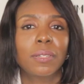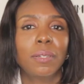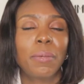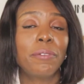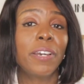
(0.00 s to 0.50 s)

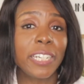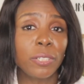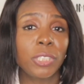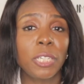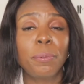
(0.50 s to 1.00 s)
My
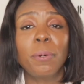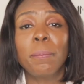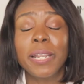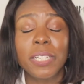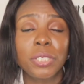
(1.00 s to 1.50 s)
final tip on
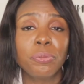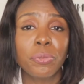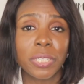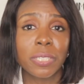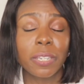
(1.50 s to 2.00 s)
managing
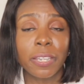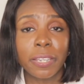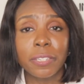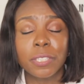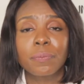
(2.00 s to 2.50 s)
risk
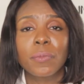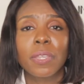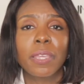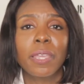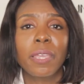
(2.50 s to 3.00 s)
is
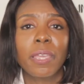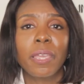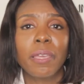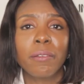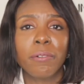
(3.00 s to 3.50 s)

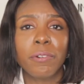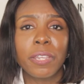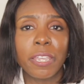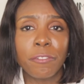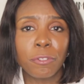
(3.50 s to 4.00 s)

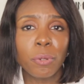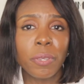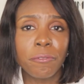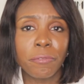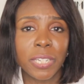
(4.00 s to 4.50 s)
if you
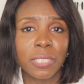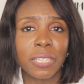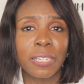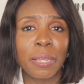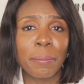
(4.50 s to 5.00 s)
invest
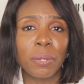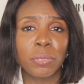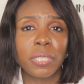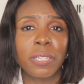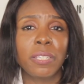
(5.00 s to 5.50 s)
an
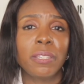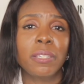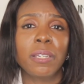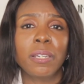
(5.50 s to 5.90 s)
amount in